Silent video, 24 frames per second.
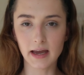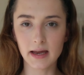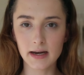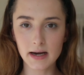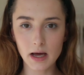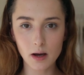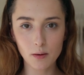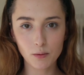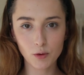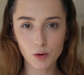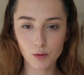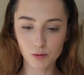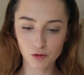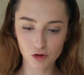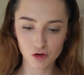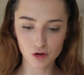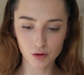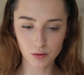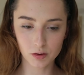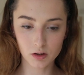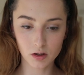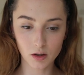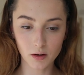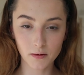And now I'm going to
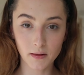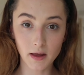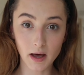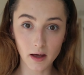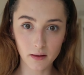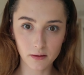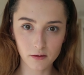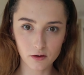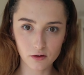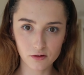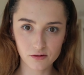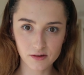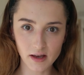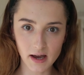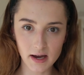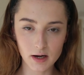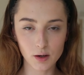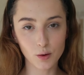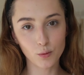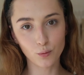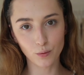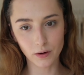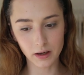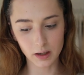do it on the other
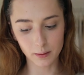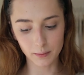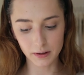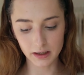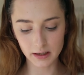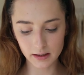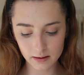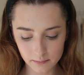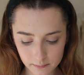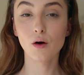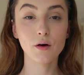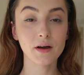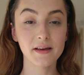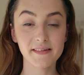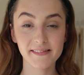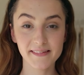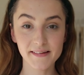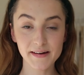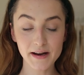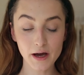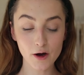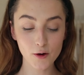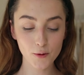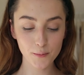side. Wait a minute. Okay,
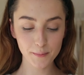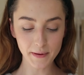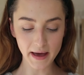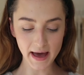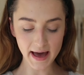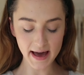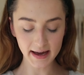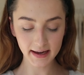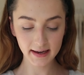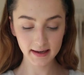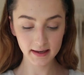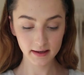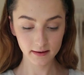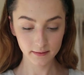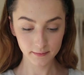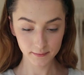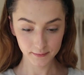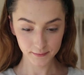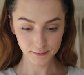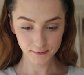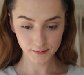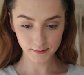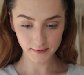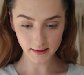so now I'm back.
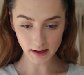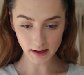So